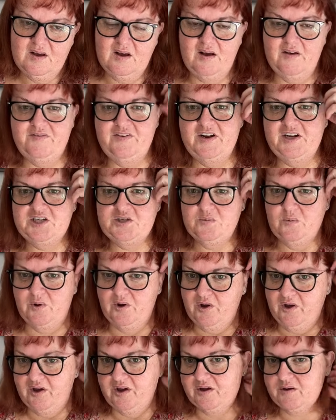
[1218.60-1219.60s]
finished
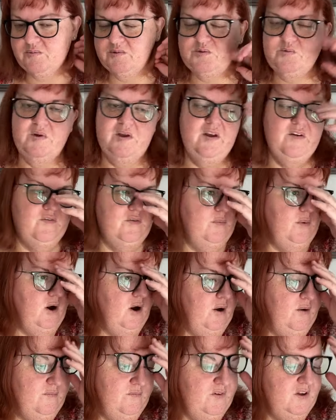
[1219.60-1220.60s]
work, was working from
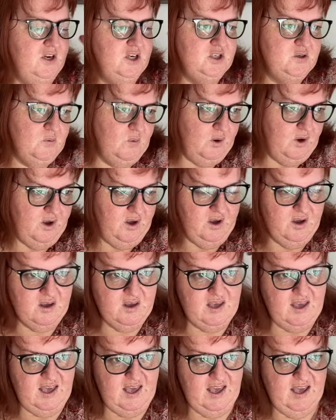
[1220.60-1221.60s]
home, finished work,
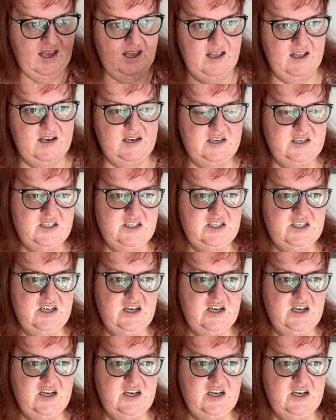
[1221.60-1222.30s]
and